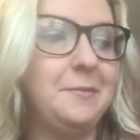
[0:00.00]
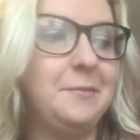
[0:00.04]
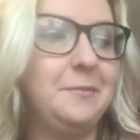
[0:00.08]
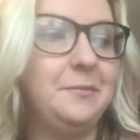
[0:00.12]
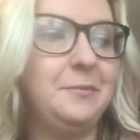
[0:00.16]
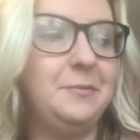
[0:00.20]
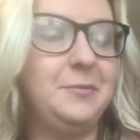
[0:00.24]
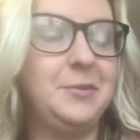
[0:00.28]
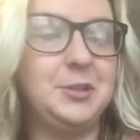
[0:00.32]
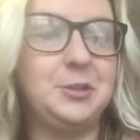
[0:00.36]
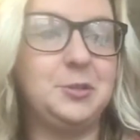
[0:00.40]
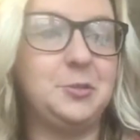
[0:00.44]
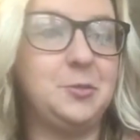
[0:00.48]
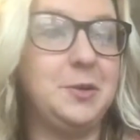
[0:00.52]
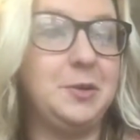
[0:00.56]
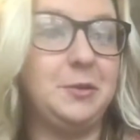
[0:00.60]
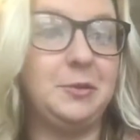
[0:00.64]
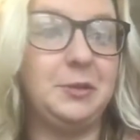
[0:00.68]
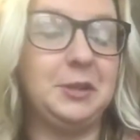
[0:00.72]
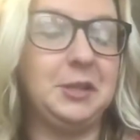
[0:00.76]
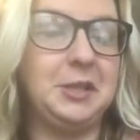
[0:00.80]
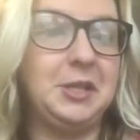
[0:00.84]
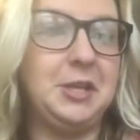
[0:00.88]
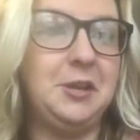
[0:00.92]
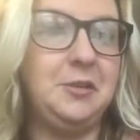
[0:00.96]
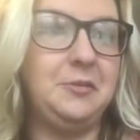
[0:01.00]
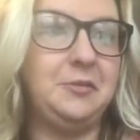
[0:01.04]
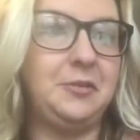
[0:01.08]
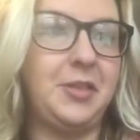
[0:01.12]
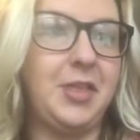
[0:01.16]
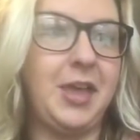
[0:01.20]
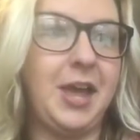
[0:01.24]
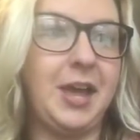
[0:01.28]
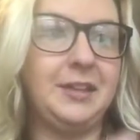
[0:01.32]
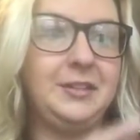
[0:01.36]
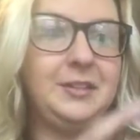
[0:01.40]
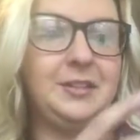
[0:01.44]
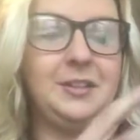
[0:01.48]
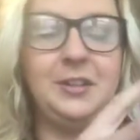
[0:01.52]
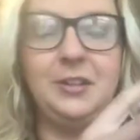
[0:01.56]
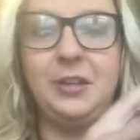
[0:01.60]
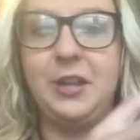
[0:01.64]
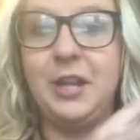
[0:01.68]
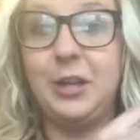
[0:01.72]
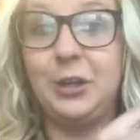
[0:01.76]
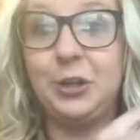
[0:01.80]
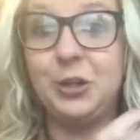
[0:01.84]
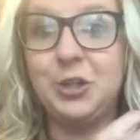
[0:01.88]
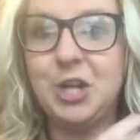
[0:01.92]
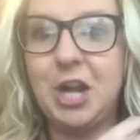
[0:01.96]
This would be really cute for that to
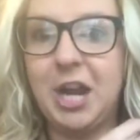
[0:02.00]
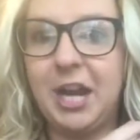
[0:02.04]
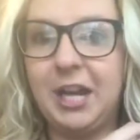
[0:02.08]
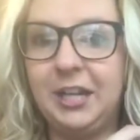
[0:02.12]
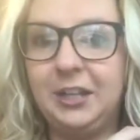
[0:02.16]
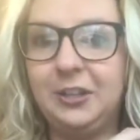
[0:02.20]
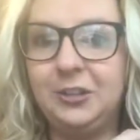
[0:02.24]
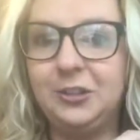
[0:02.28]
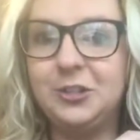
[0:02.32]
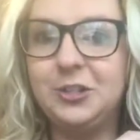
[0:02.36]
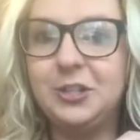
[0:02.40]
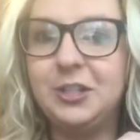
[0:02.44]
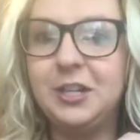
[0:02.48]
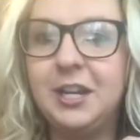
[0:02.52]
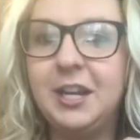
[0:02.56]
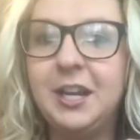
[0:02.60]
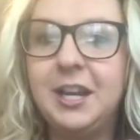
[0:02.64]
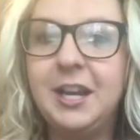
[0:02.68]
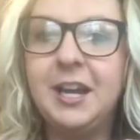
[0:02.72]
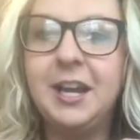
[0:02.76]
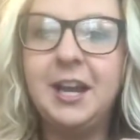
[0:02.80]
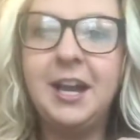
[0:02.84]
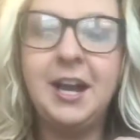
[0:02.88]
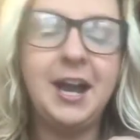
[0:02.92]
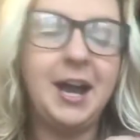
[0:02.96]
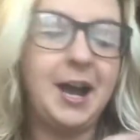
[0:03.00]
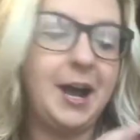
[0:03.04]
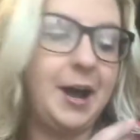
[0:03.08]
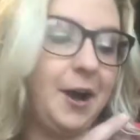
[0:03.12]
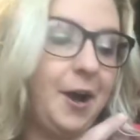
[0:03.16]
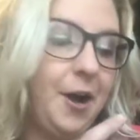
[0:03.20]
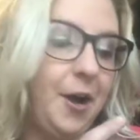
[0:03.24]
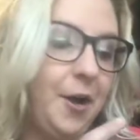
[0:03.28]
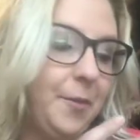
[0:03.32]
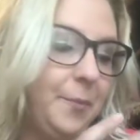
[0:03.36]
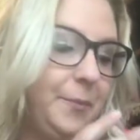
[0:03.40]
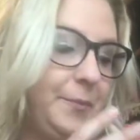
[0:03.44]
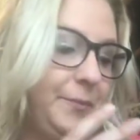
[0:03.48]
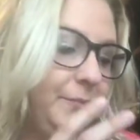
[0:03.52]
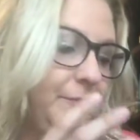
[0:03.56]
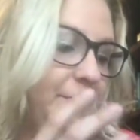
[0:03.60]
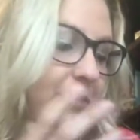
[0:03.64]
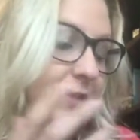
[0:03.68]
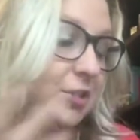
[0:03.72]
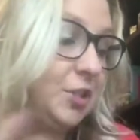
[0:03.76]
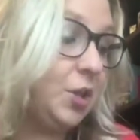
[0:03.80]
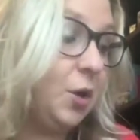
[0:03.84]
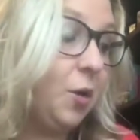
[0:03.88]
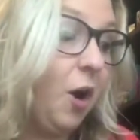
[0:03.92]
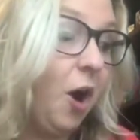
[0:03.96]
interchange.
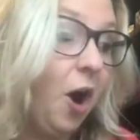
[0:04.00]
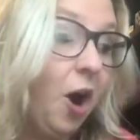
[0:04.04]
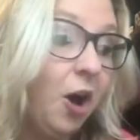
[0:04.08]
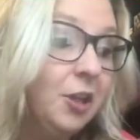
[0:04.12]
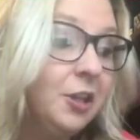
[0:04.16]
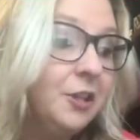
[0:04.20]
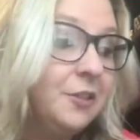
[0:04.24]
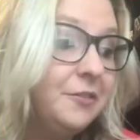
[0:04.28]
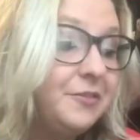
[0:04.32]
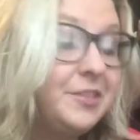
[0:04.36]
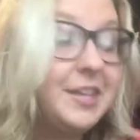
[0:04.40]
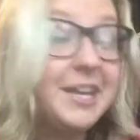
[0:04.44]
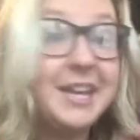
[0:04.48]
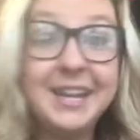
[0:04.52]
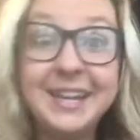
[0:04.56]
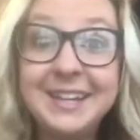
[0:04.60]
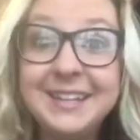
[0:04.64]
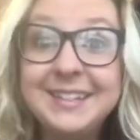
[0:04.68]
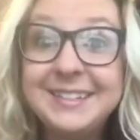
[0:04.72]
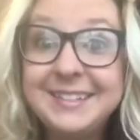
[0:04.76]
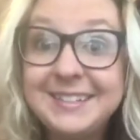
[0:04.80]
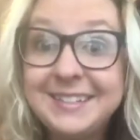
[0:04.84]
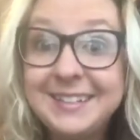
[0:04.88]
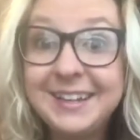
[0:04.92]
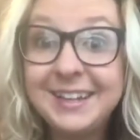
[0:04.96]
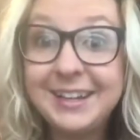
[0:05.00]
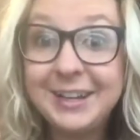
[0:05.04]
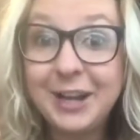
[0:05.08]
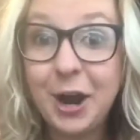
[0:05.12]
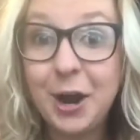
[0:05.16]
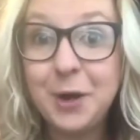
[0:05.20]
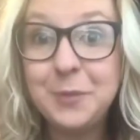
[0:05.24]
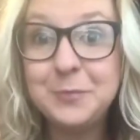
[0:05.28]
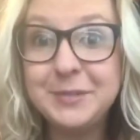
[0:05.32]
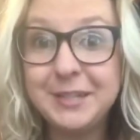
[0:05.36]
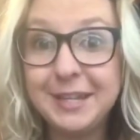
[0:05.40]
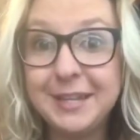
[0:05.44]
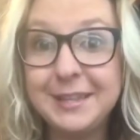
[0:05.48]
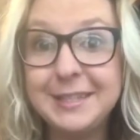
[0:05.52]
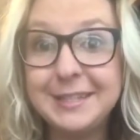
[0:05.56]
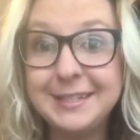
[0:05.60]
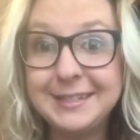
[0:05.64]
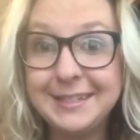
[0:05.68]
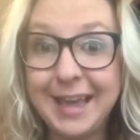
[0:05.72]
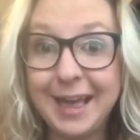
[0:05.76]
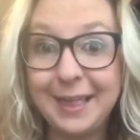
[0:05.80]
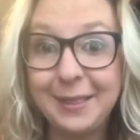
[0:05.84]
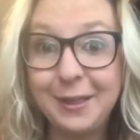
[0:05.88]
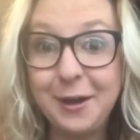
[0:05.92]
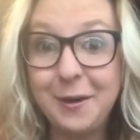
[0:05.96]
So all of this comes in
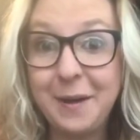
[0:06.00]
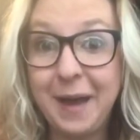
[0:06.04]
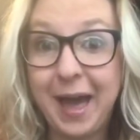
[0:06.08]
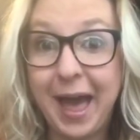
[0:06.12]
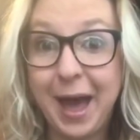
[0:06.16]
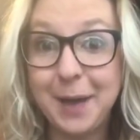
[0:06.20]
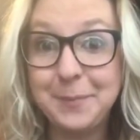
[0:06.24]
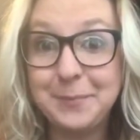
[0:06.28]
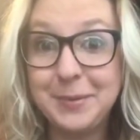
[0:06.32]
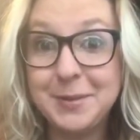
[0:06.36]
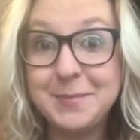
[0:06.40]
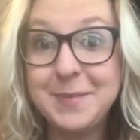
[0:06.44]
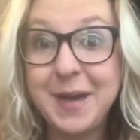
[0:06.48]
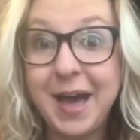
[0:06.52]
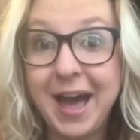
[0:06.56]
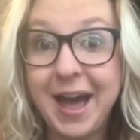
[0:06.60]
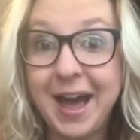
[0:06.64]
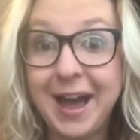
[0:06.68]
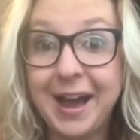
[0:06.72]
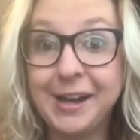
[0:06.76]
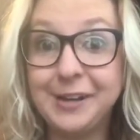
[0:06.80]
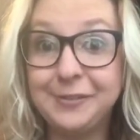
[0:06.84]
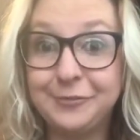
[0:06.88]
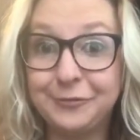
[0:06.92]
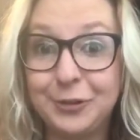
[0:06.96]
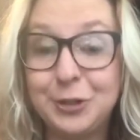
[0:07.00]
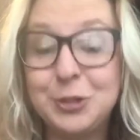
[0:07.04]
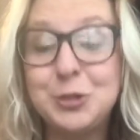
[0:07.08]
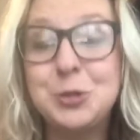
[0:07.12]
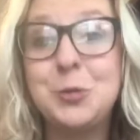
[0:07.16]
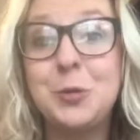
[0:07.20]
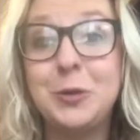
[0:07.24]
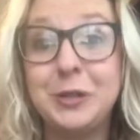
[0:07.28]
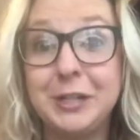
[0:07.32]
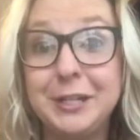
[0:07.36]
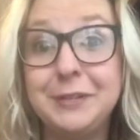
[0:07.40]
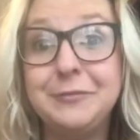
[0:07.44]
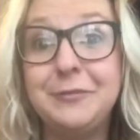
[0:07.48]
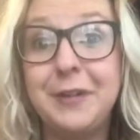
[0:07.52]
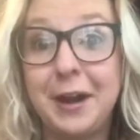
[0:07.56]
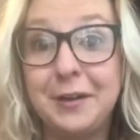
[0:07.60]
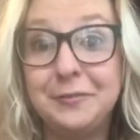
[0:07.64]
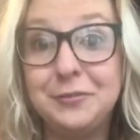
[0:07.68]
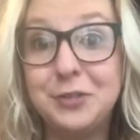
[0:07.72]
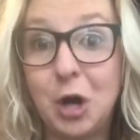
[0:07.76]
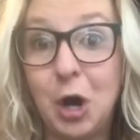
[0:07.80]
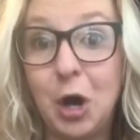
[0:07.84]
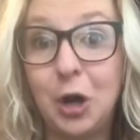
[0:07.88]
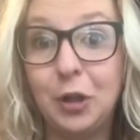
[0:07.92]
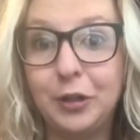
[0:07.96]
this Hello Happy bag for
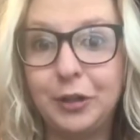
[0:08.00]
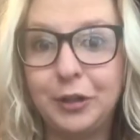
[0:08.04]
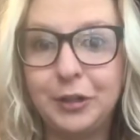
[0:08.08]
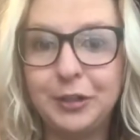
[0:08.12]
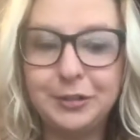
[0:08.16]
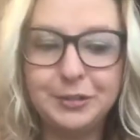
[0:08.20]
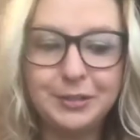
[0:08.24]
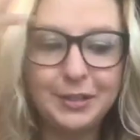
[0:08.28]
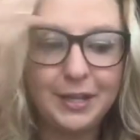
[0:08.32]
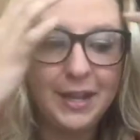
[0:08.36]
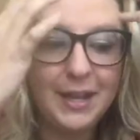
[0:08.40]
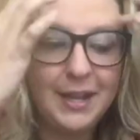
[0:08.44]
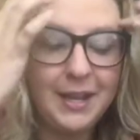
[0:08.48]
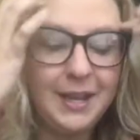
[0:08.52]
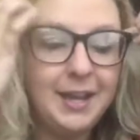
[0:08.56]
$25.